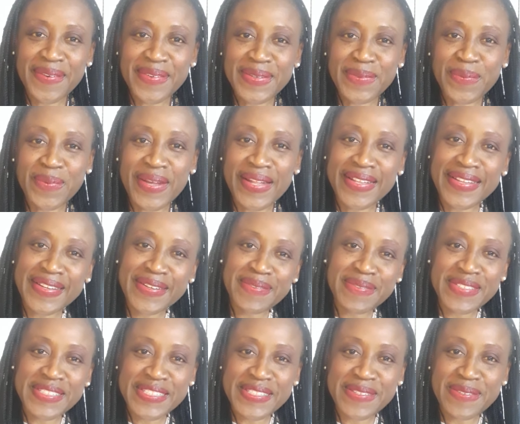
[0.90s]
and welcome
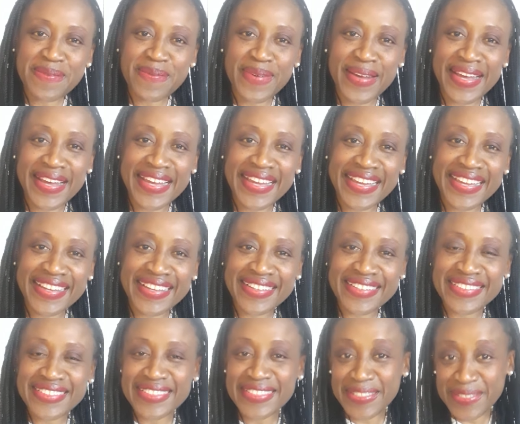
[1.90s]
to my
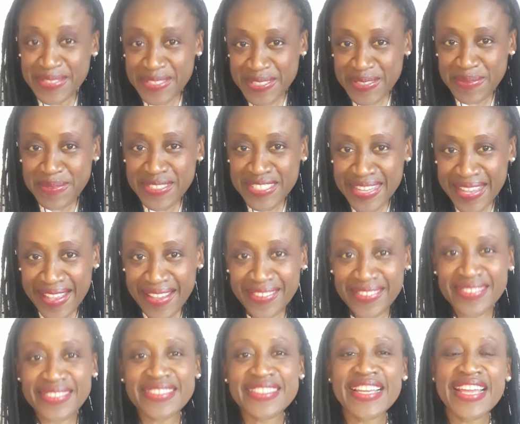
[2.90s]
YouTube
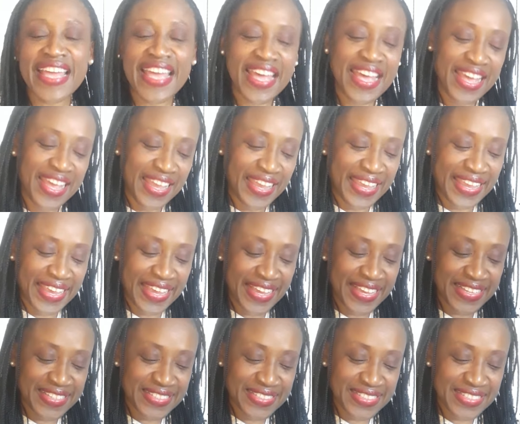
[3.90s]
channel.
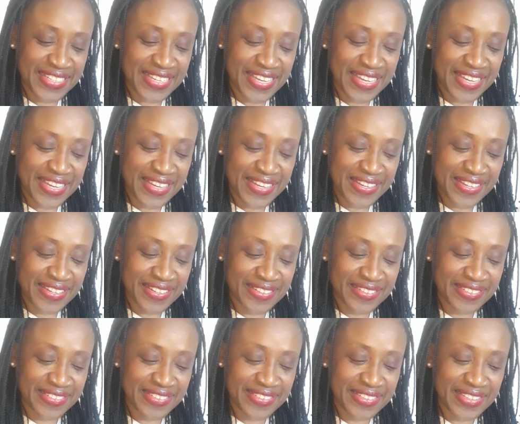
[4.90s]
And uh,
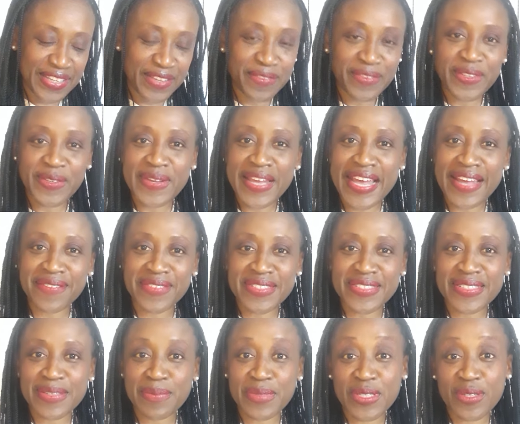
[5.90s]
if you haven't
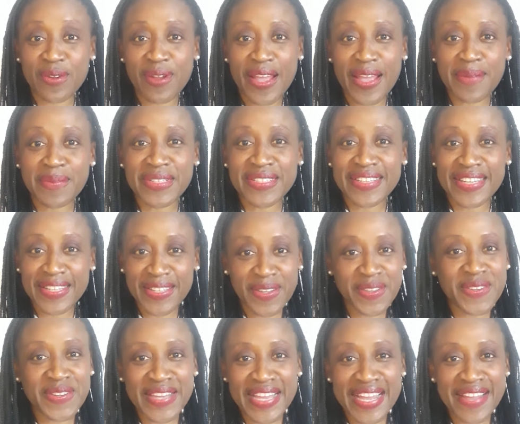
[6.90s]
subscribed, and I know
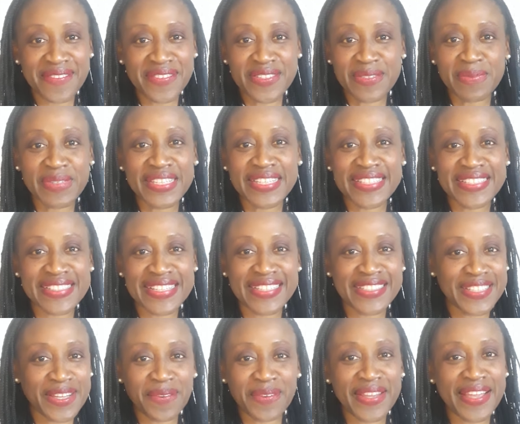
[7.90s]
you haven't because I
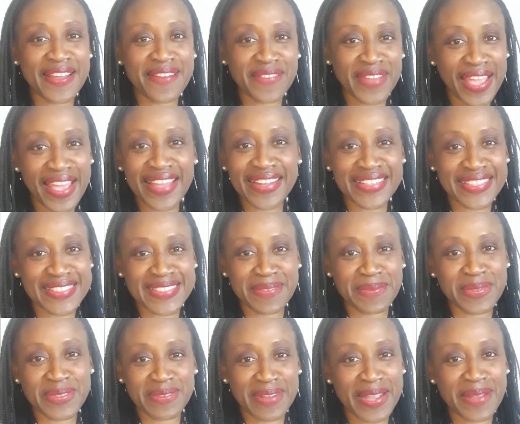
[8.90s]
don't have any
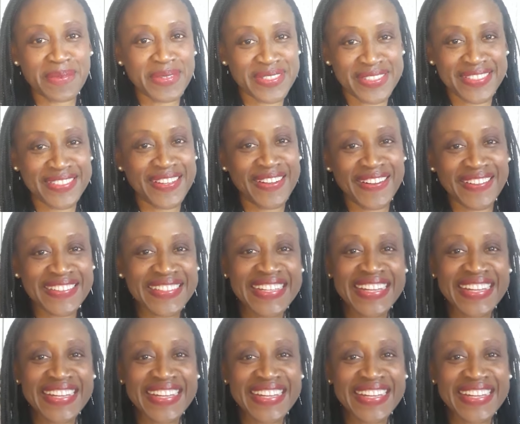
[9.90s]
subscribers at all,